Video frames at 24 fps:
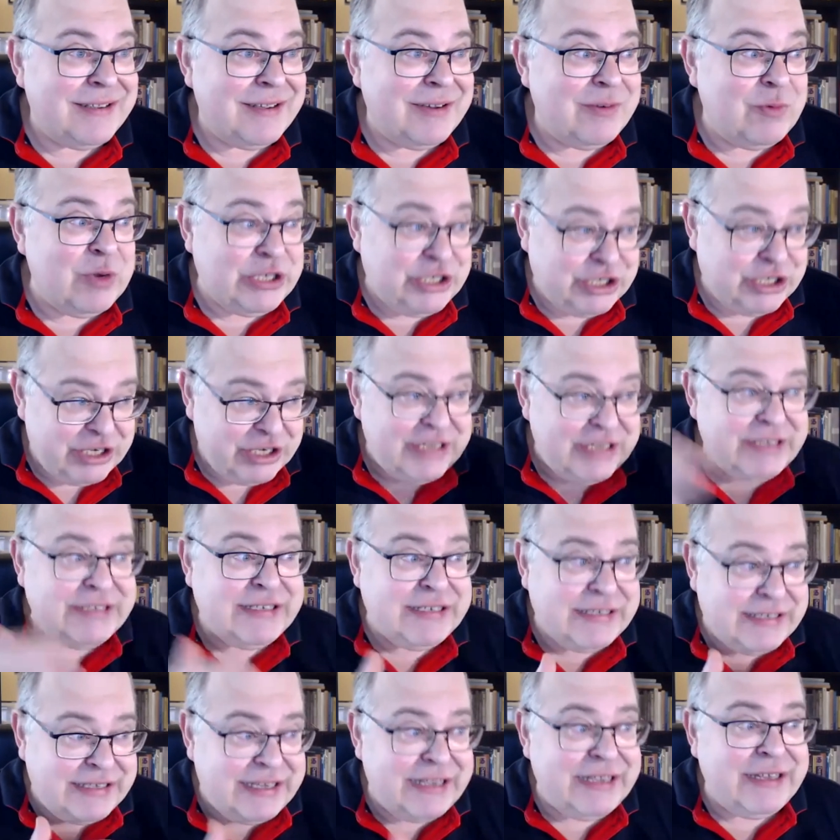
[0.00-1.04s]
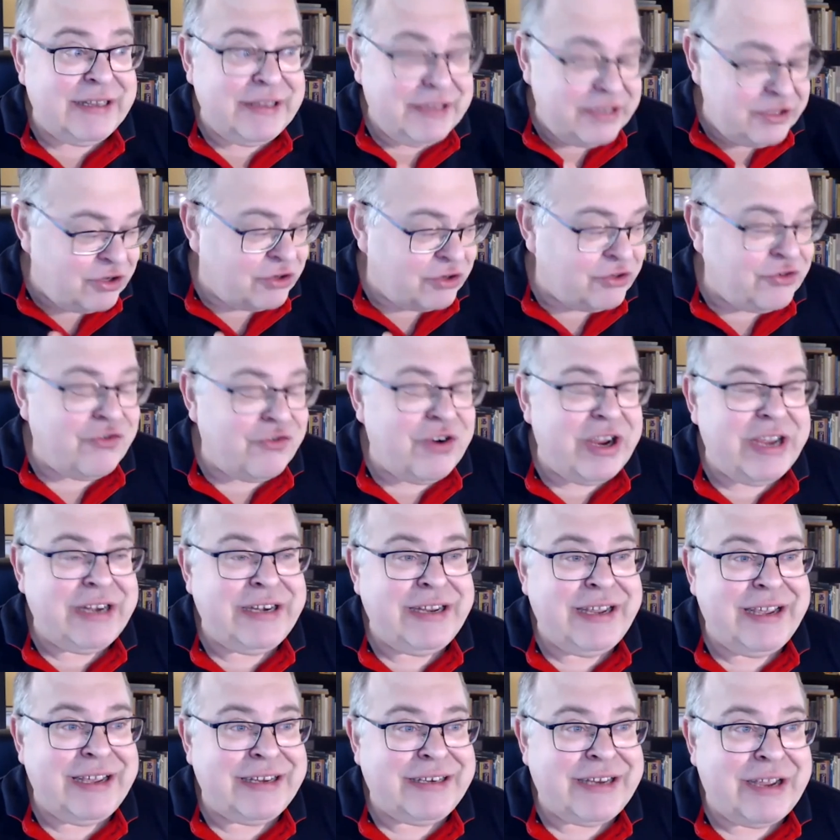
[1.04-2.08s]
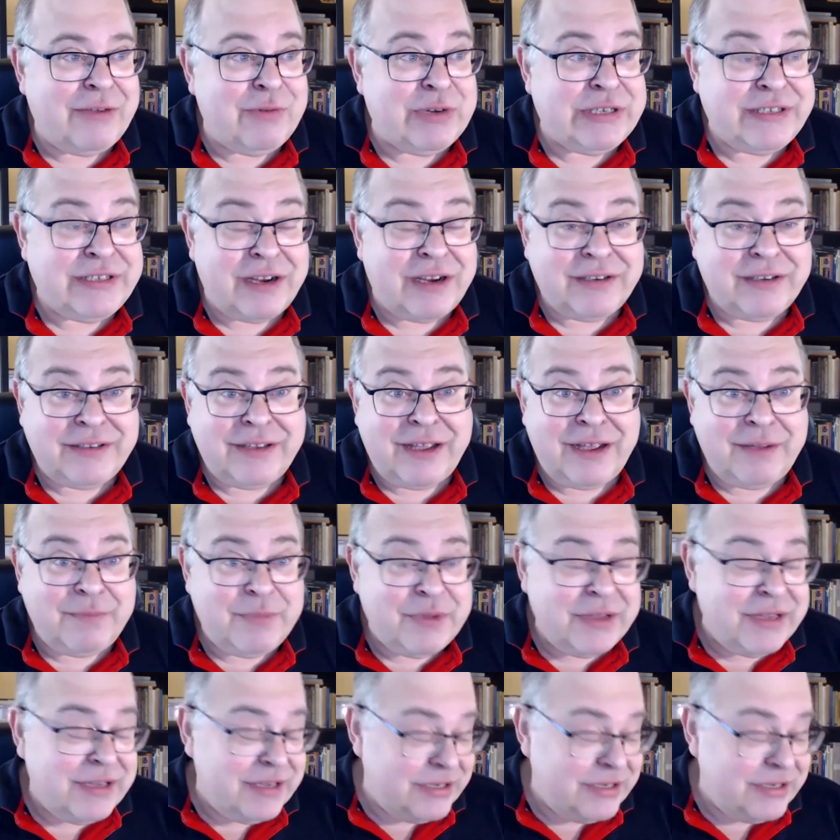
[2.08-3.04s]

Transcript: which is still not ready at our startup.